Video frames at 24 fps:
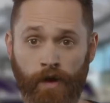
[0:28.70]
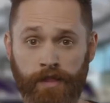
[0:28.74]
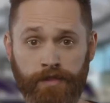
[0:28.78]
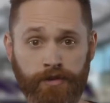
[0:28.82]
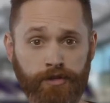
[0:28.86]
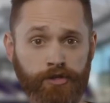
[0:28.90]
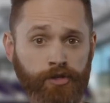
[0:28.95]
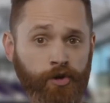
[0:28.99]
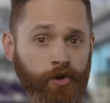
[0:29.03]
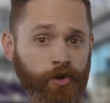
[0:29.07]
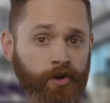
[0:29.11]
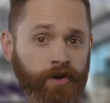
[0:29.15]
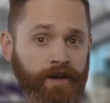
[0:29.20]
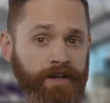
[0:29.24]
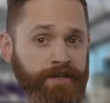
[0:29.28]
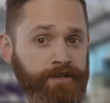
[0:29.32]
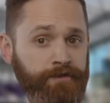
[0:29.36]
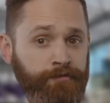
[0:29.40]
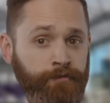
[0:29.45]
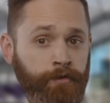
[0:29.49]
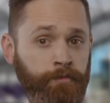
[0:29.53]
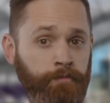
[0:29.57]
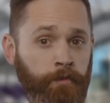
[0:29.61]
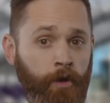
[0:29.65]
Whether you're
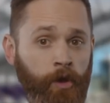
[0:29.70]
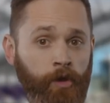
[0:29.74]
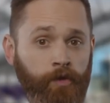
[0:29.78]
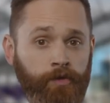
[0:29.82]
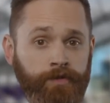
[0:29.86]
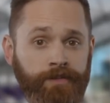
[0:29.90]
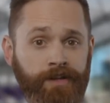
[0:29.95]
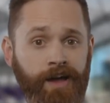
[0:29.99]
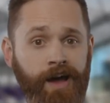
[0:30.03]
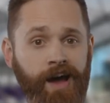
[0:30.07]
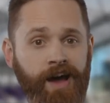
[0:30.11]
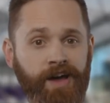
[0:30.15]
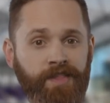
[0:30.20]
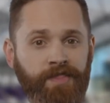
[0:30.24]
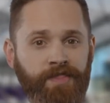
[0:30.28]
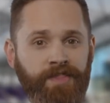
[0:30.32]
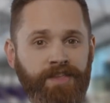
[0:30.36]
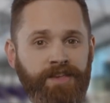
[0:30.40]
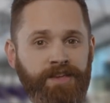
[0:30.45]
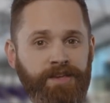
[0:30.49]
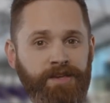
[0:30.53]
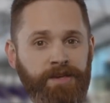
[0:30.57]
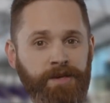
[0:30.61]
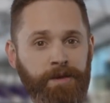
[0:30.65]
into football or
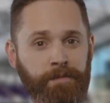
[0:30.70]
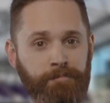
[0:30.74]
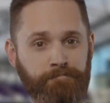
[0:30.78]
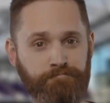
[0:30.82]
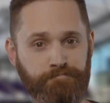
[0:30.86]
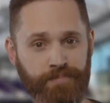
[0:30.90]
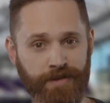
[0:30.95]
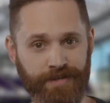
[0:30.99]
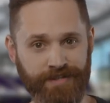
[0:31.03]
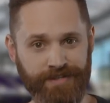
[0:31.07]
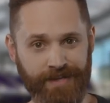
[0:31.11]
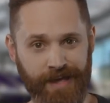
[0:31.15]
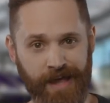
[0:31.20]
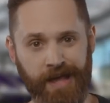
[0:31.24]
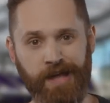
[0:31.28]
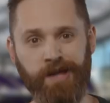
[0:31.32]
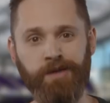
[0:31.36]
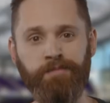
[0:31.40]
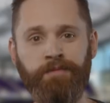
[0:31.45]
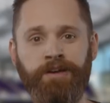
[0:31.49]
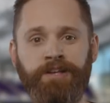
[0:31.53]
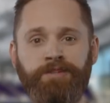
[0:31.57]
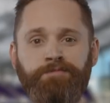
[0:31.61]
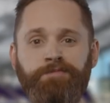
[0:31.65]
not, the big
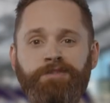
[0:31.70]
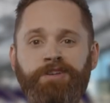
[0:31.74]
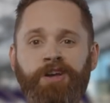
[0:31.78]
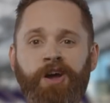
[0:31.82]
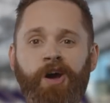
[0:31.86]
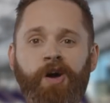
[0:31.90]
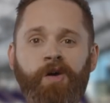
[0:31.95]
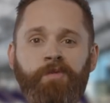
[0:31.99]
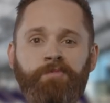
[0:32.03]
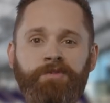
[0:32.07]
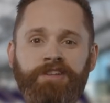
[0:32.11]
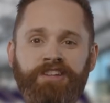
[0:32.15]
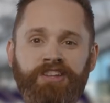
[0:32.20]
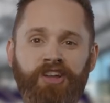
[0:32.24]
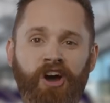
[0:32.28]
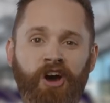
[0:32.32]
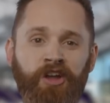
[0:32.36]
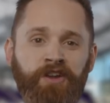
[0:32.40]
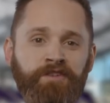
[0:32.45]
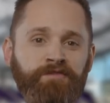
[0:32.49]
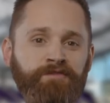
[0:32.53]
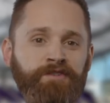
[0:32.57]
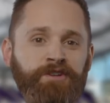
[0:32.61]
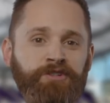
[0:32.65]
game has become an
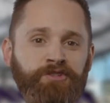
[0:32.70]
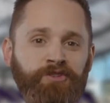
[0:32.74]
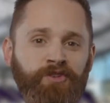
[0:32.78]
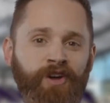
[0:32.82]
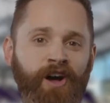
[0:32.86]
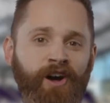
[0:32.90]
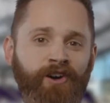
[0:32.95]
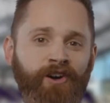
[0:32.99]
unofficial